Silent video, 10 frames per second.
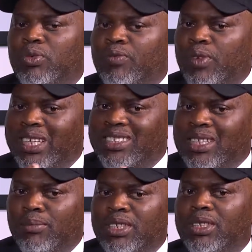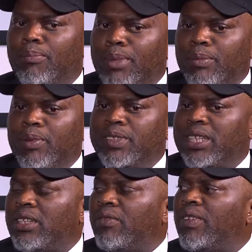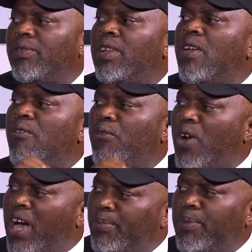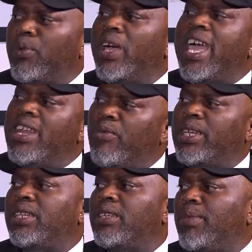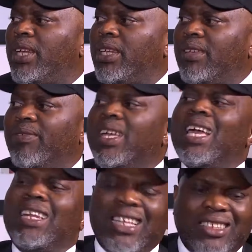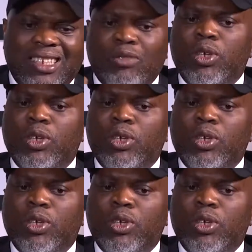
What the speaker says: we've not established a minimum standard of living for our people anywhere that they may live. And that's it.